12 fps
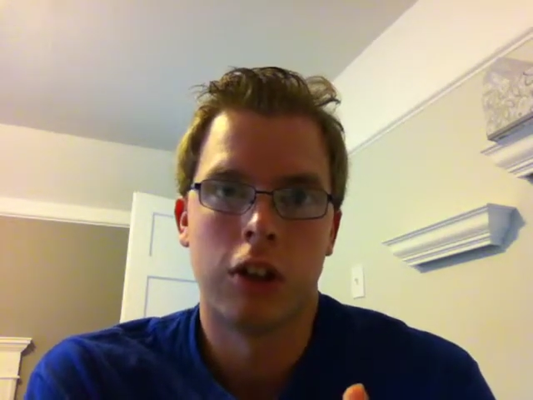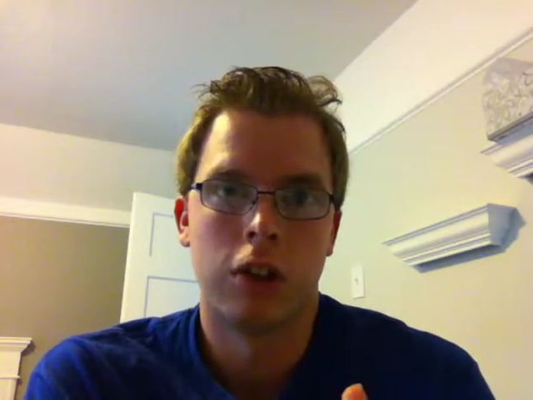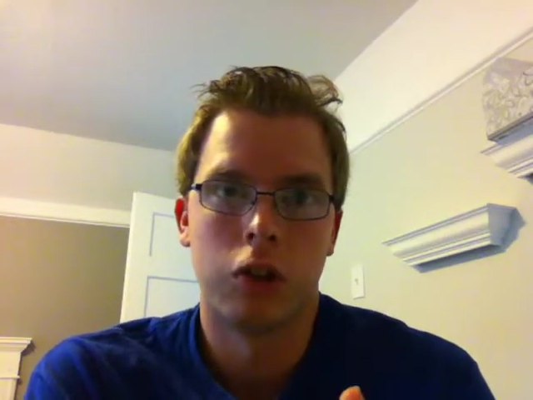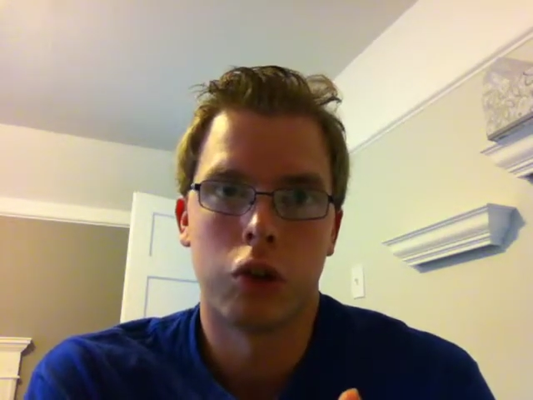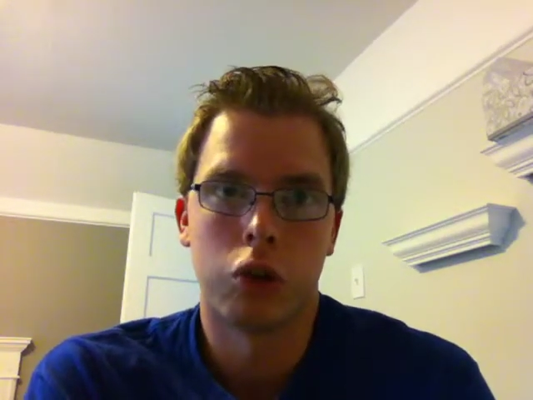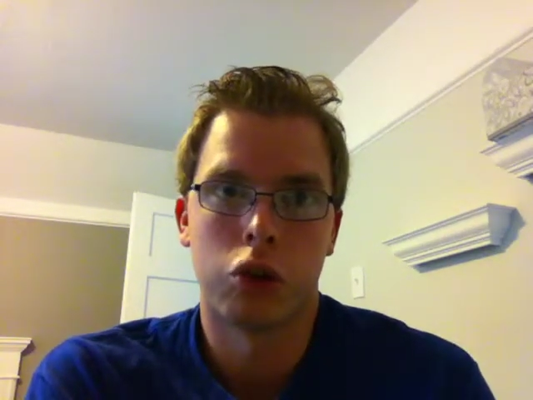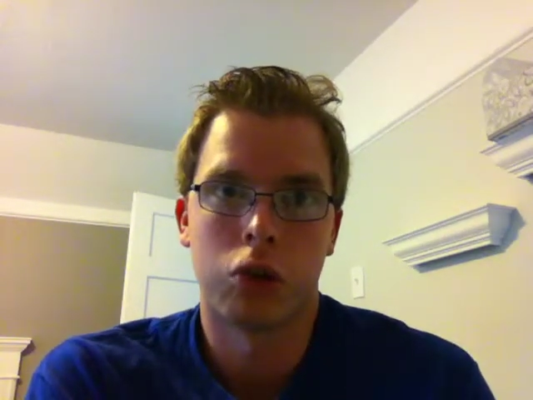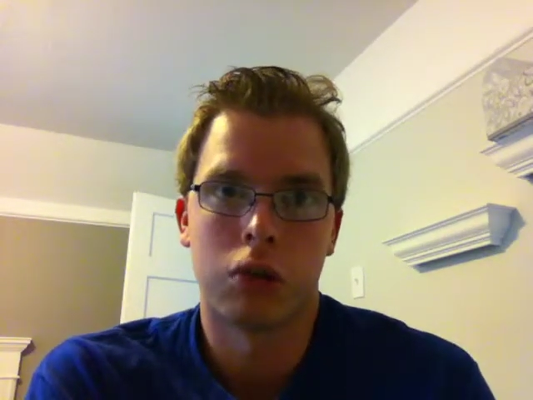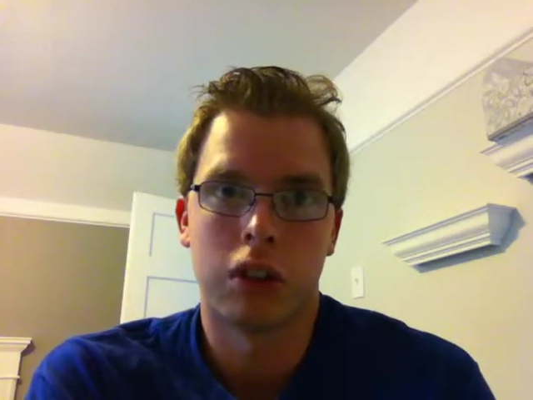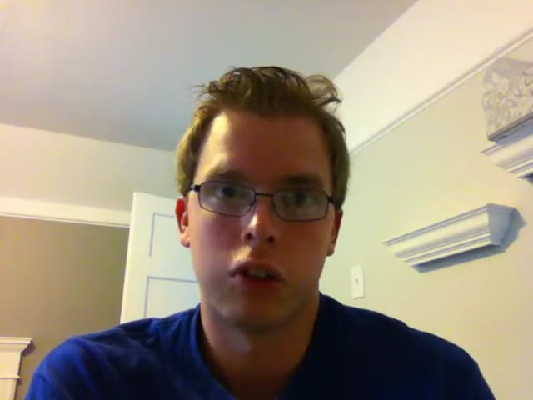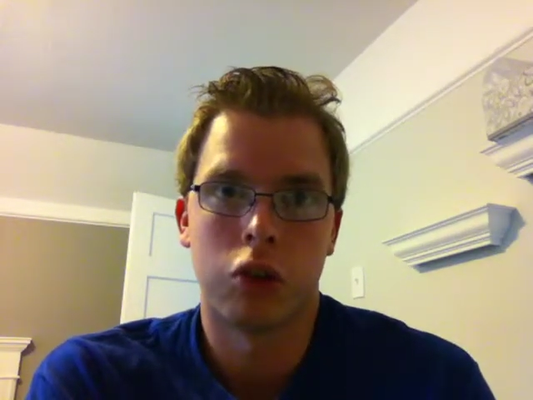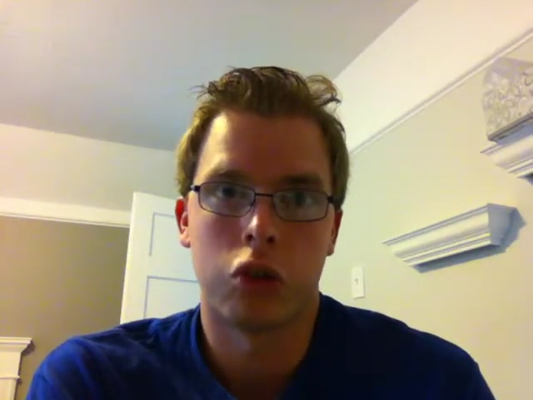the social
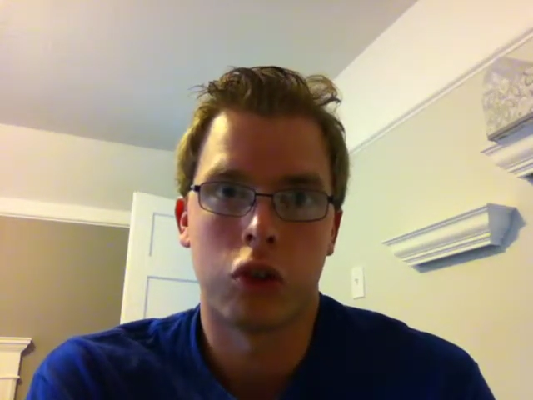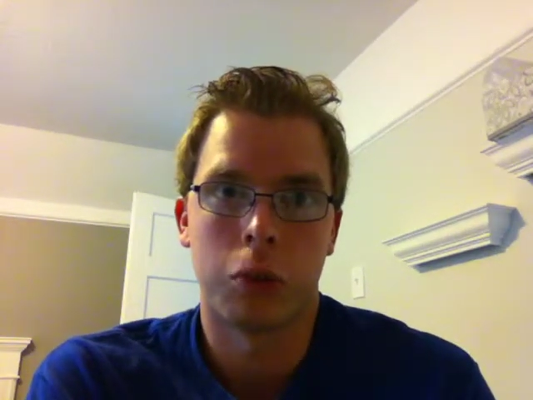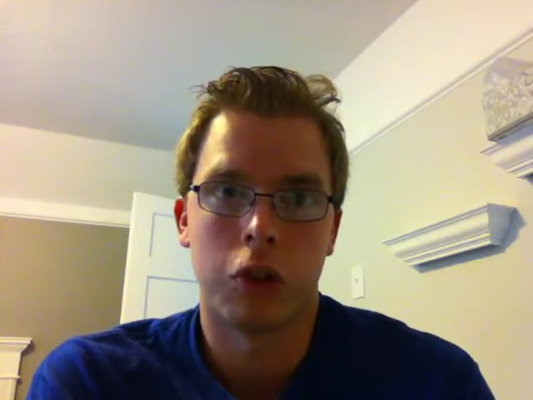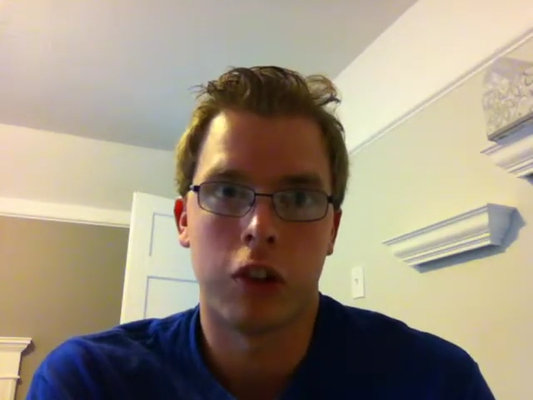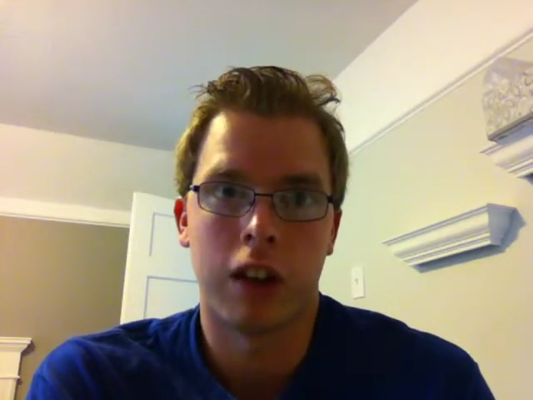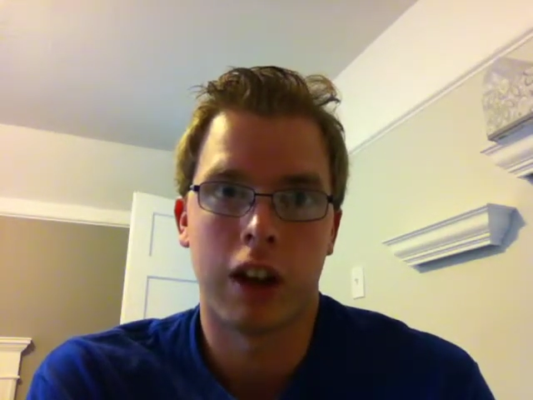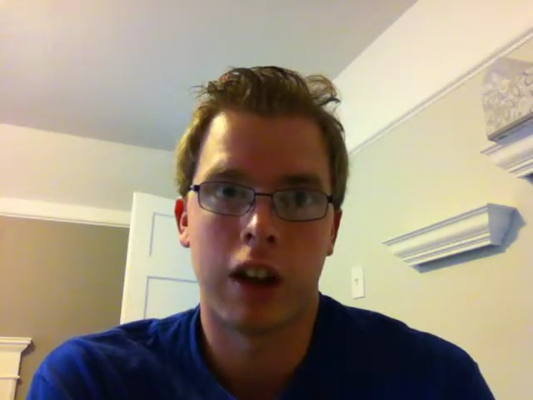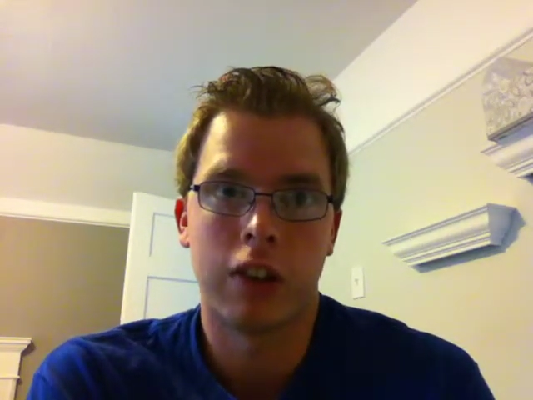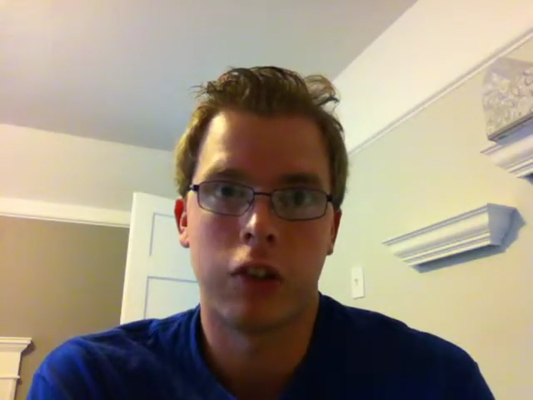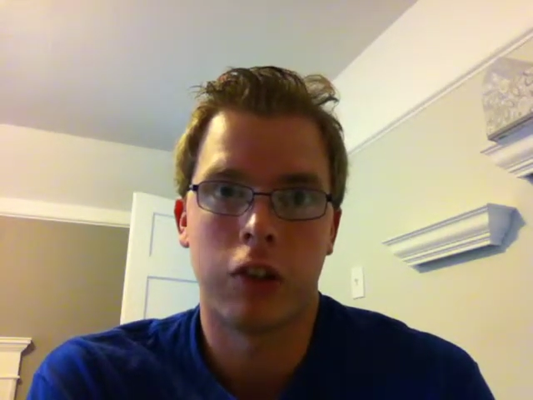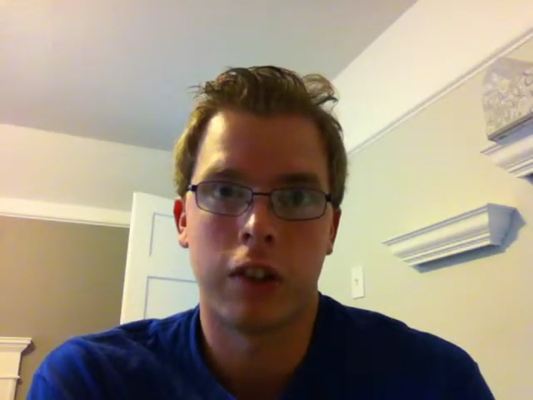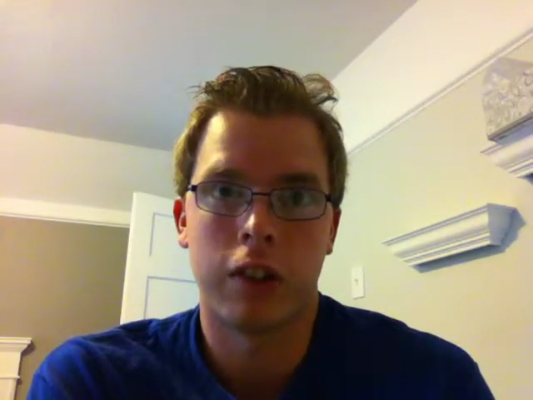relationships he had
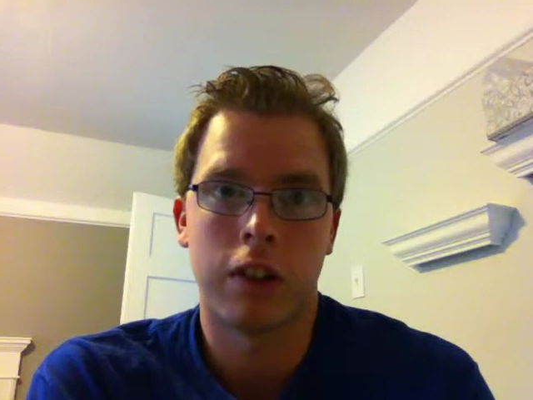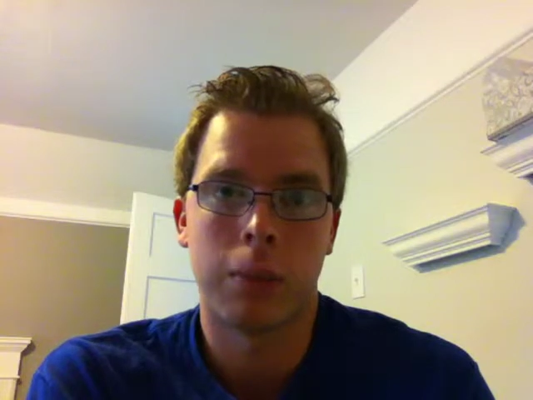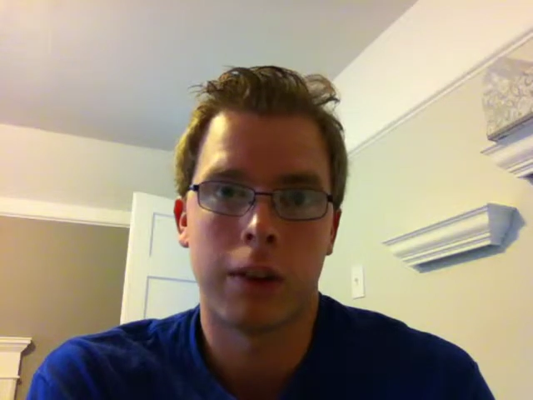just ended up